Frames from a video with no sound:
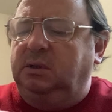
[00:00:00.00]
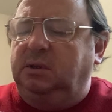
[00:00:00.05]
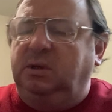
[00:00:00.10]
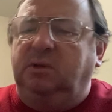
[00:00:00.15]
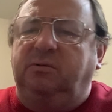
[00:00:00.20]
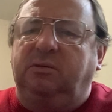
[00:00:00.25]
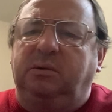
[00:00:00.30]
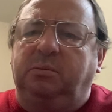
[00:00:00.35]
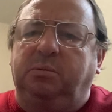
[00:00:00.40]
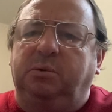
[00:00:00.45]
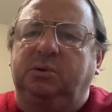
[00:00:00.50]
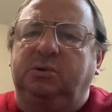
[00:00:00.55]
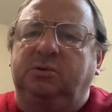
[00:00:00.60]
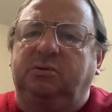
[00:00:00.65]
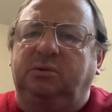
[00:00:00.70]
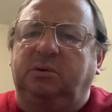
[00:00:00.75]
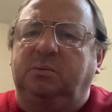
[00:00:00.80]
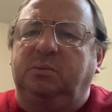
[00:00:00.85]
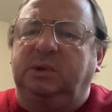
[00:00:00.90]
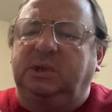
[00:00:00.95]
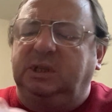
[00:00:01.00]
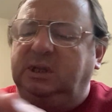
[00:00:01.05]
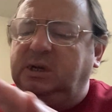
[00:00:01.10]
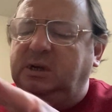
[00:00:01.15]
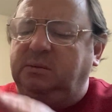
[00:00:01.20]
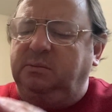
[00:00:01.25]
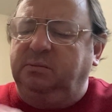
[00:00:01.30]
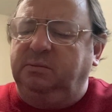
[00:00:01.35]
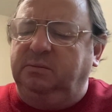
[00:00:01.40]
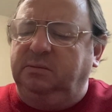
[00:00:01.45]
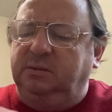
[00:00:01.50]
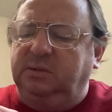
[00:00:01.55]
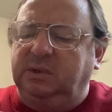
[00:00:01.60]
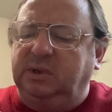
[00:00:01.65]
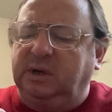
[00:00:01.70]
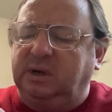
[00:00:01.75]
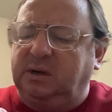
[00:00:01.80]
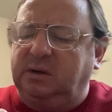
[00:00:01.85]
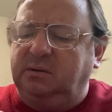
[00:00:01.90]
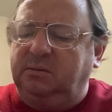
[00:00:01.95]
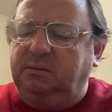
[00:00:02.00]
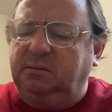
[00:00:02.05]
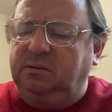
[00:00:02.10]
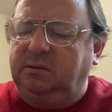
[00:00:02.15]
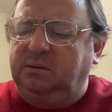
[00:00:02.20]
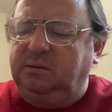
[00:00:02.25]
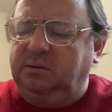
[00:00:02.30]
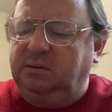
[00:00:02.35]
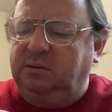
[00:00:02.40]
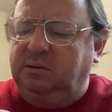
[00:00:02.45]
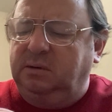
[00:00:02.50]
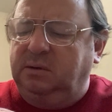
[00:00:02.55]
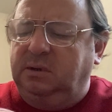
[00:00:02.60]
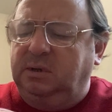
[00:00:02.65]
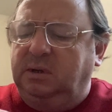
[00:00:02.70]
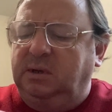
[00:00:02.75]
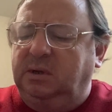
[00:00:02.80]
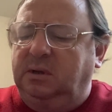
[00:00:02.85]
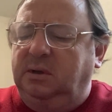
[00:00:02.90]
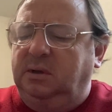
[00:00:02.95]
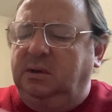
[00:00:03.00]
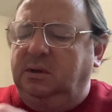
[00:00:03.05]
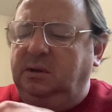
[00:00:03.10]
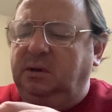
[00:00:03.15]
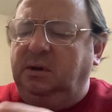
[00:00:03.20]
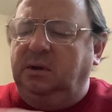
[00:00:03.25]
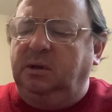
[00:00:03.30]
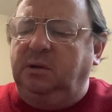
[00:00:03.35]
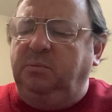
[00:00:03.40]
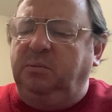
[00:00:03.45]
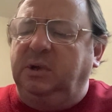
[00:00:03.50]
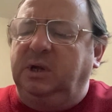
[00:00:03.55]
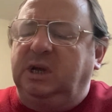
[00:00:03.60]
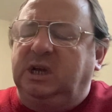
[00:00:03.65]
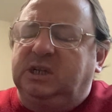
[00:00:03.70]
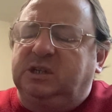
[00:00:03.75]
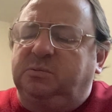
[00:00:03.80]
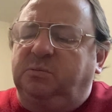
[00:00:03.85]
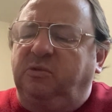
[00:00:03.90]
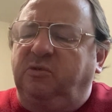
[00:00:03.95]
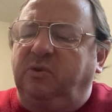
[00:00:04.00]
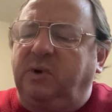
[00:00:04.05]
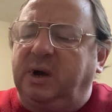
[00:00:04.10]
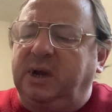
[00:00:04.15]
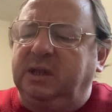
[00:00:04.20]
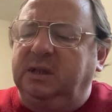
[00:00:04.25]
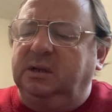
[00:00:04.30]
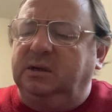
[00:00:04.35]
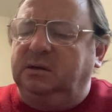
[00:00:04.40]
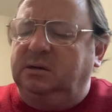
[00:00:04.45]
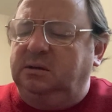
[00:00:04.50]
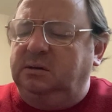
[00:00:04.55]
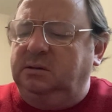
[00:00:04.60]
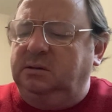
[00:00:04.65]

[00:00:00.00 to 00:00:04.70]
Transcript: If I push from the top down, it becomes wider.